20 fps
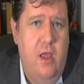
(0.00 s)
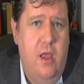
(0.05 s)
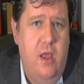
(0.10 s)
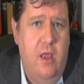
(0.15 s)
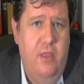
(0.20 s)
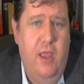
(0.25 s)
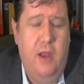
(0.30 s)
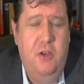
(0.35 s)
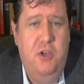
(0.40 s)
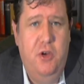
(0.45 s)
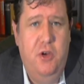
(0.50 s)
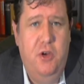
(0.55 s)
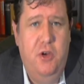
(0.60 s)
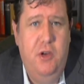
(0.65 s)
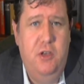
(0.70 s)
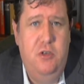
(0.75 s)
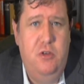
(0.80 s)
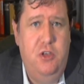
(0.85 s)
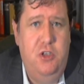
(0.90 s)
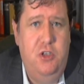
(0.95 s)
They had duties
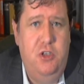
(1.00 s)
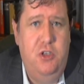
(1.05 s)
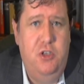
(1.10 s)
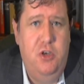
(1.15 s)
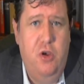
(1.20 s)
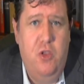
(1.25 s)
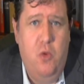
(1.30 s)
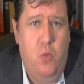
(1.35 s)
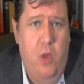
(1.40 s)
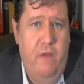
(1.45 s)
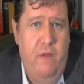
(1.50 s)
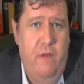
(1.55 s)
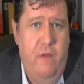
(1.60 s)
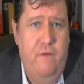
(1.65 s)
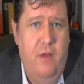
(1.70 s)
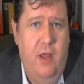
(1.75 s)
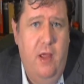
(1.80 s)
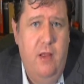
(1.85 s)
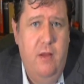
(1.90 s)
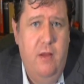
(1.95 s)
to ensure the
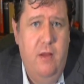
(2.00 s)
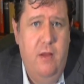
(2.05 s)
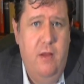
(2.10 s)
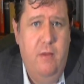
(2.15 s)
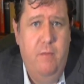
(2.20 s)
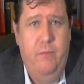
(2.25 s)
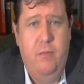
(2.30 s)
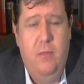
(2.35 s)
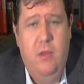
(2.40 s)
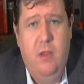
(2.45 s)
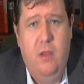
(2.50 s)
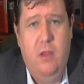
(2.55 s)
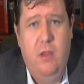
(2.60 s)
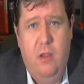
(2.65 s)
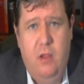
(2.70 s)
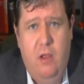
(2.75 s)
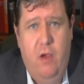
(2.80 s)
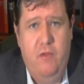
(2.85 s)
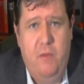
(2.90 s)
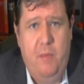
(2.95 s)
welfare
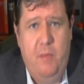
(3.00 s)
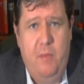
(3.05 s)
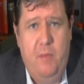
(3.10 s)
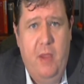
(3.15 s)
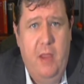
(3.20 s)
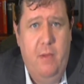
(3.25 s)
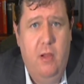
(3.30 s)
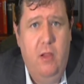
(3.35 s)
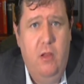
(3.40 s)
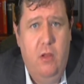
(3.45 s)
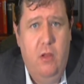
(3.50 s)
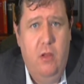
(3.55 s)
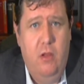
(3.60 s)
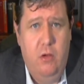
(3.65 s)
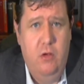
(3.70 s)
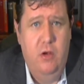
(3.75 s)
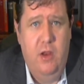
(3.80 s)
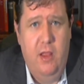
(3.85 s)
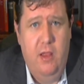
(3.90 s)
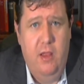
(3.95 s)
of the people
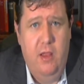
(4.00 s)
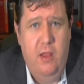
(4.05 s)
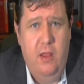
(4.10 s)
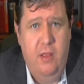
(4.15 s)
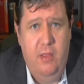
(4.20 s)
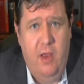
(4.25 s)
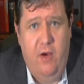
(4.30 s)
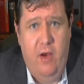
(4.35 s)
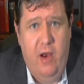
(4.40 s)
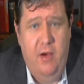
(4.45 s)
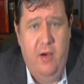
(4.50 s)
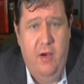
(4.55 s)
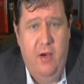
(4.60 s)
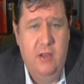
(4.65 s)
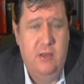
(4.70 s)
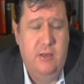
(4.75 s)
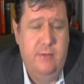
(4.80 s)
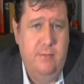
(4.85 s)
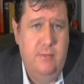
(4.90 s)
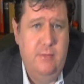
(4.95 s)
under their areas.